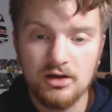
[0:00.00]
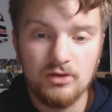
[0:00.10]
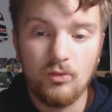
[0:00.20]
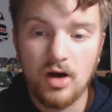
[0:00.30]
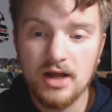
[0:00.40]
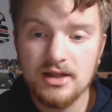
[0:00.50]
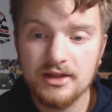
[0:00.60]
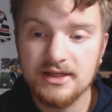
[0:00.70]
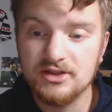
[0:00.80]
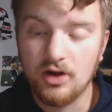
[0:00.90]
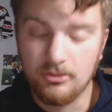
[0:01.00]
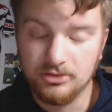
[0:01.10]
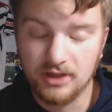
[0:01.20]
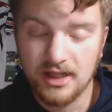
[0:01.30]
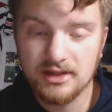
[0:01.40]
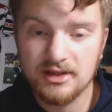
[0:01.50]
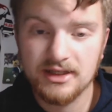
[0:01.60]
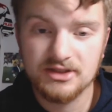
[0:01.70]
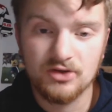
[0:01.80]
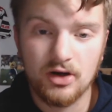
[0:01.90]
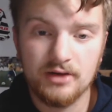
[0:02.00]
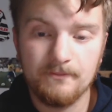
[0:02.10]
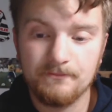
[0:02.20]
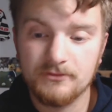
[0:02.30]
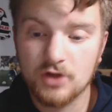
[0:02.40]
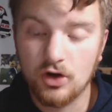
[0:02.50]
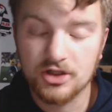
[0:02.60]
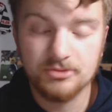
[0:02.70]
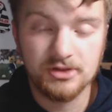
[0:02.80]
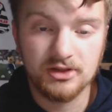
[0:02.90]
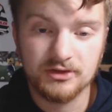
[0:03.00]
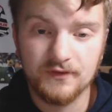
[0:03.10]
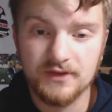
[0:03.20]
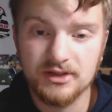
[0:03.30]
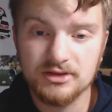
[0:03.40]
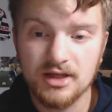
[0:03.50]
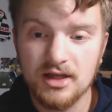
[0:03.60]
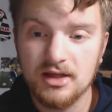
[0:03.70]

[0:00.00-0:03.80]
Why? He's not playing. He's not contributing on the field.